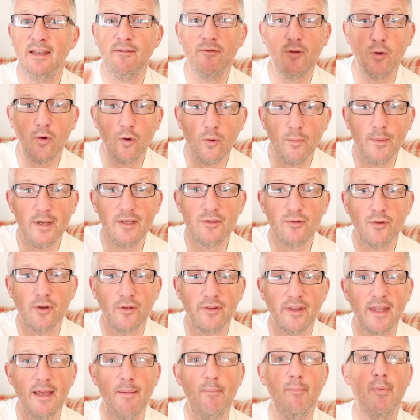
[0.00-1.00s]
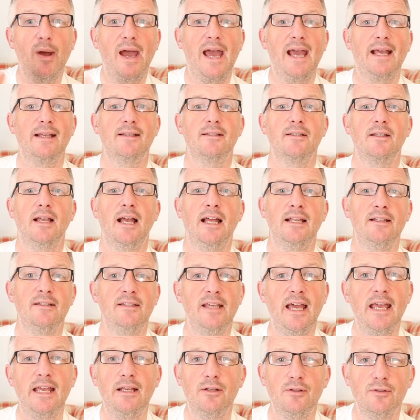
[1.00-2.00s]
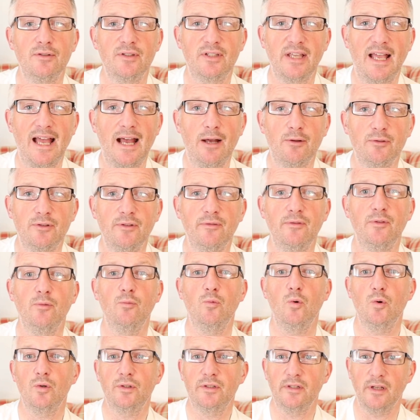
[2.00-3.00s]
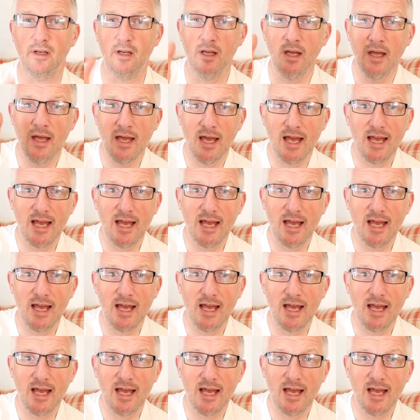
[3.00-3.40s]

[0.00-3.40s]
They've almost got their backs and tails out of the water